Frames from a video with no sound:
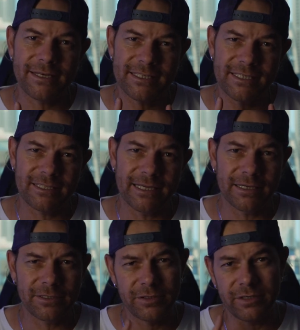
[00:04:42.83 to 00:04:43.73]

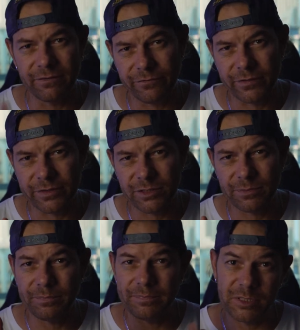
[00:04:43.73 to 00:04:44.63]
distinct difference
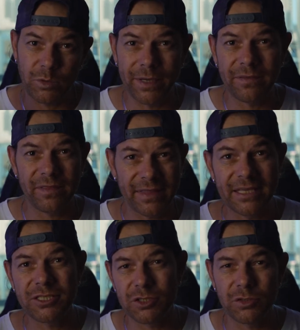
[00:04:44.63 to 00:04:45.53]
between
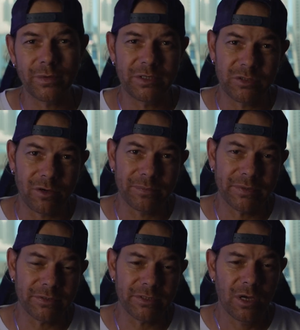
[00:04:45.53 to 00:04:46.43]
these two
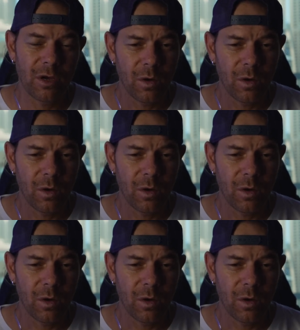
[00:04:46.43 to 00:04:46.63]
examples.